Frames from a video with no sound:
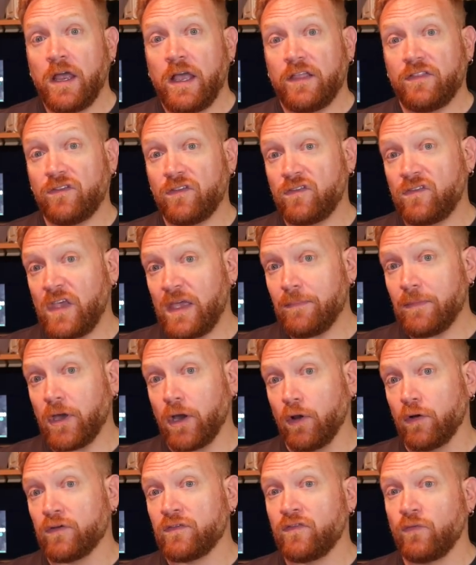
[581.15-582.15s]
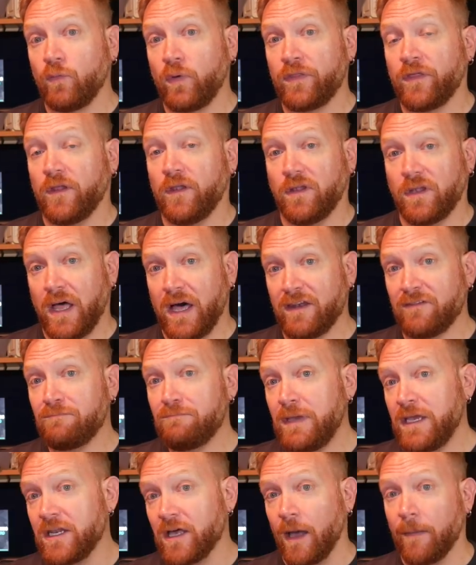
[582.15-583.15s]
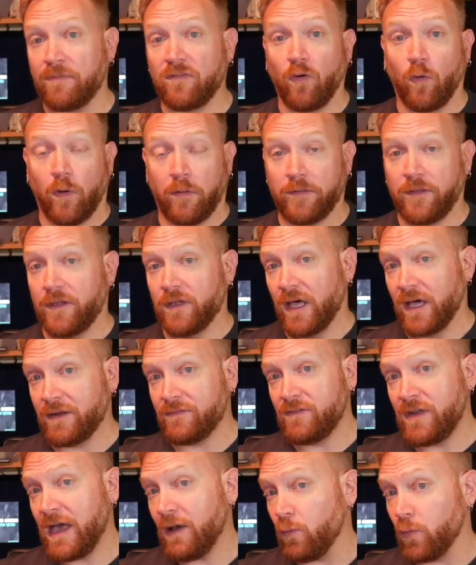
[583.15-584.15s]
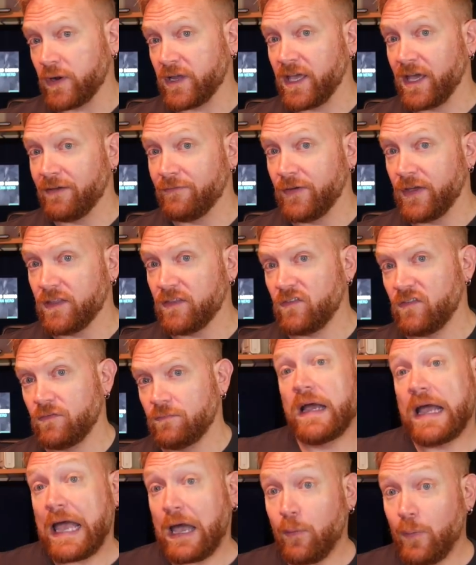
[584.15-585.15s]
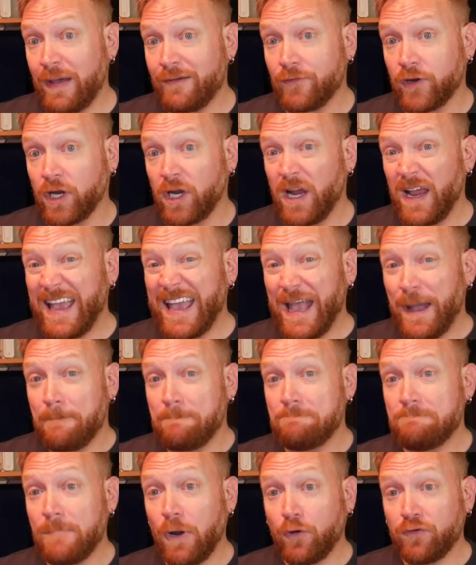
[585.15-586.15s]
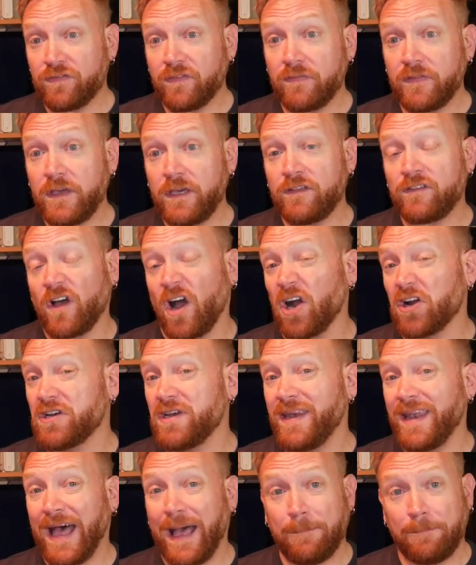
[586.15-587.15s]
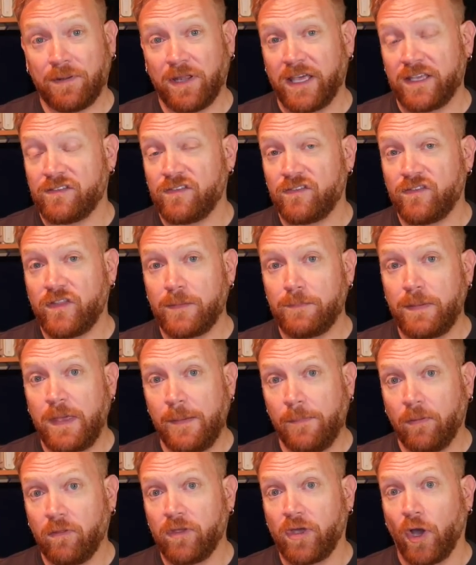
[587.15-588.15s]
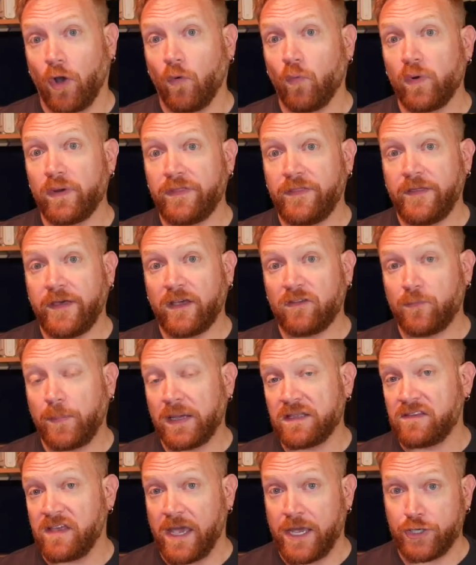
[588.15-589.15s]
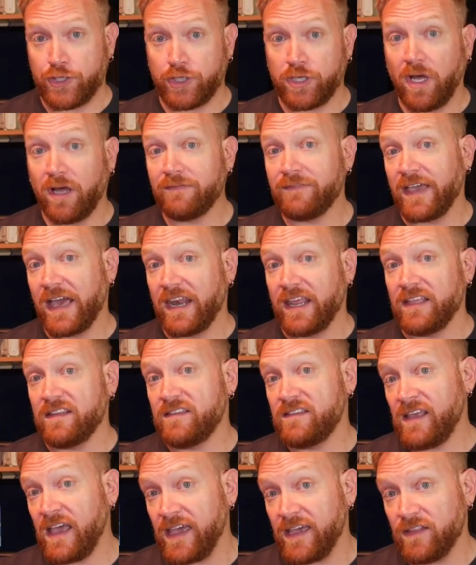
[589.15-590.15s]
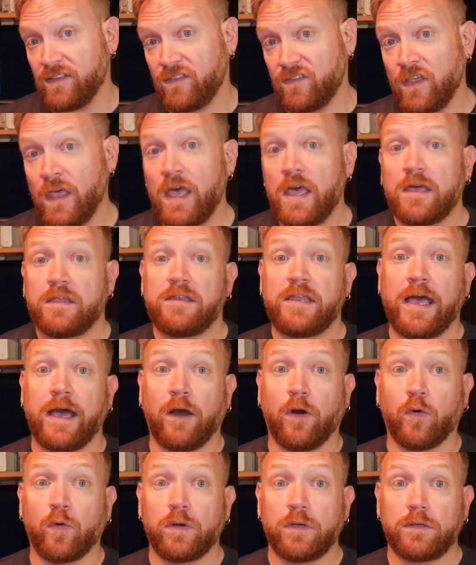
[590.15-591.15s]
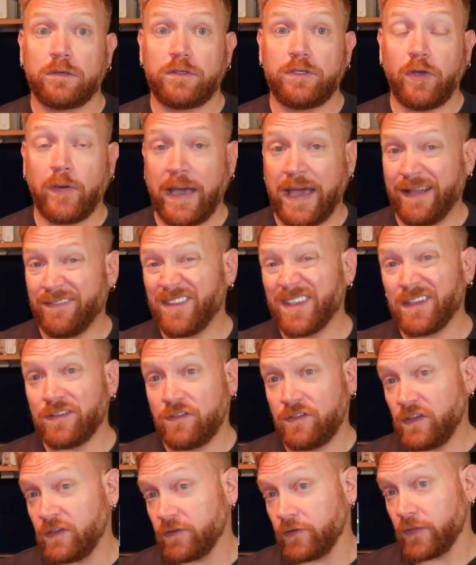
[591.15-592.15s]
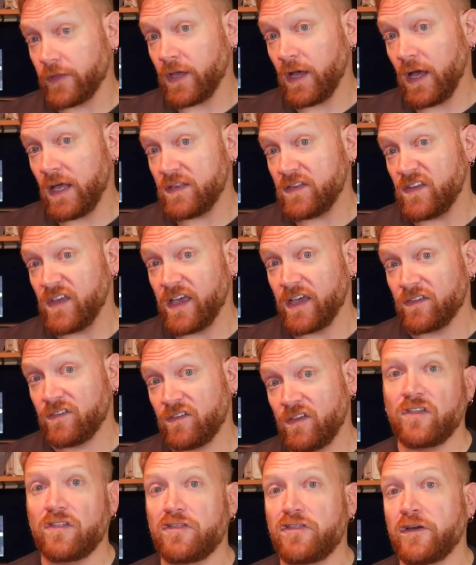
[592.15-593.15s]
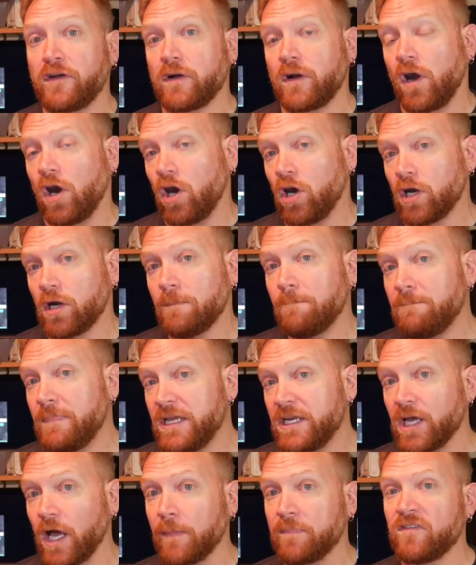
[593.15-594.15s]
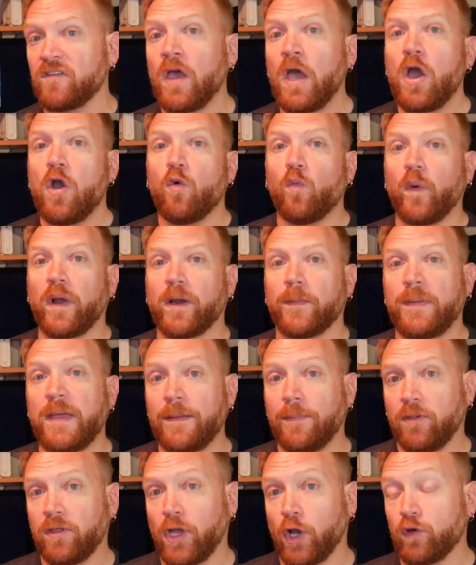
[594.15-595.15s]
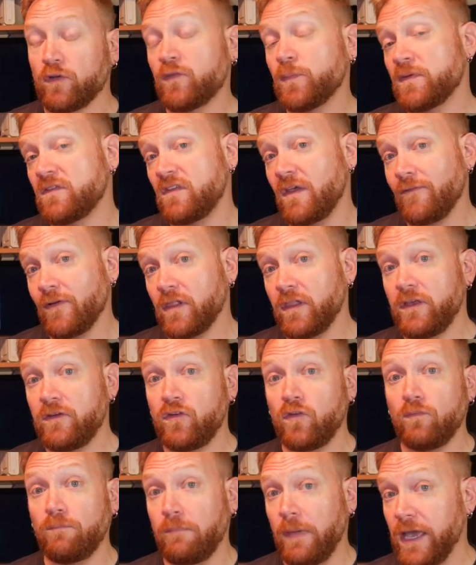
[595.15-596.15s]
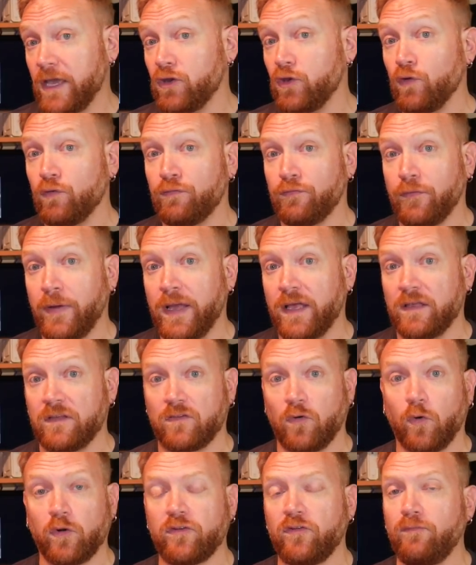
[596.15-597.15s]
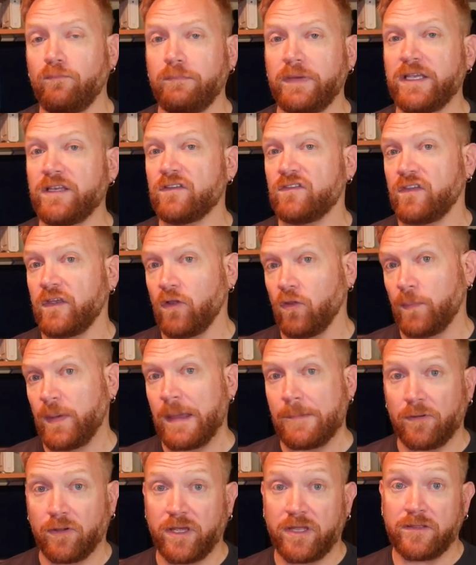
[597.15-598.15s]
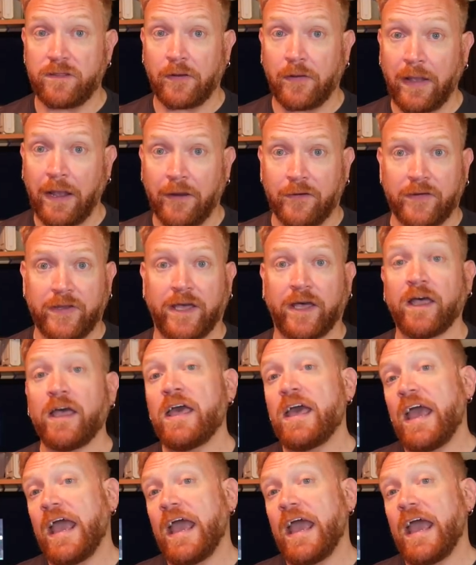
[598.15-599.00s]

The same goes with a lot of meetups or with a lot of networking events. However, most of these are not places that people go with the expectation of getting dates. Now, You have to consider the context. There are meetups where people go specifically to make new friends or to meet single people in their area.